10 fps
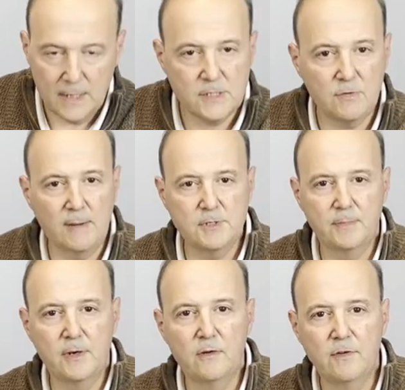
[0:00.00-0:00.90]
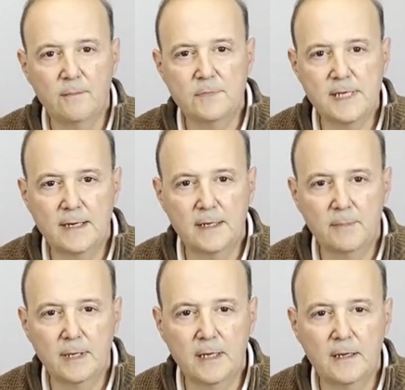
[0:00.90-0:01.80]
It's Rob Shapiro from
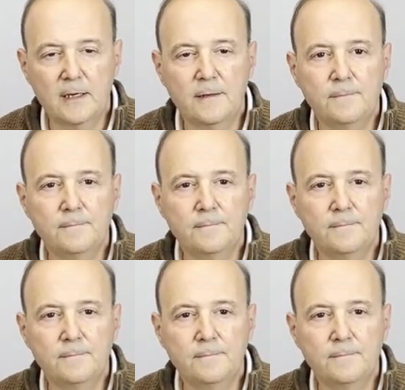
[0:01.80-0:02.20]
Technique Peek.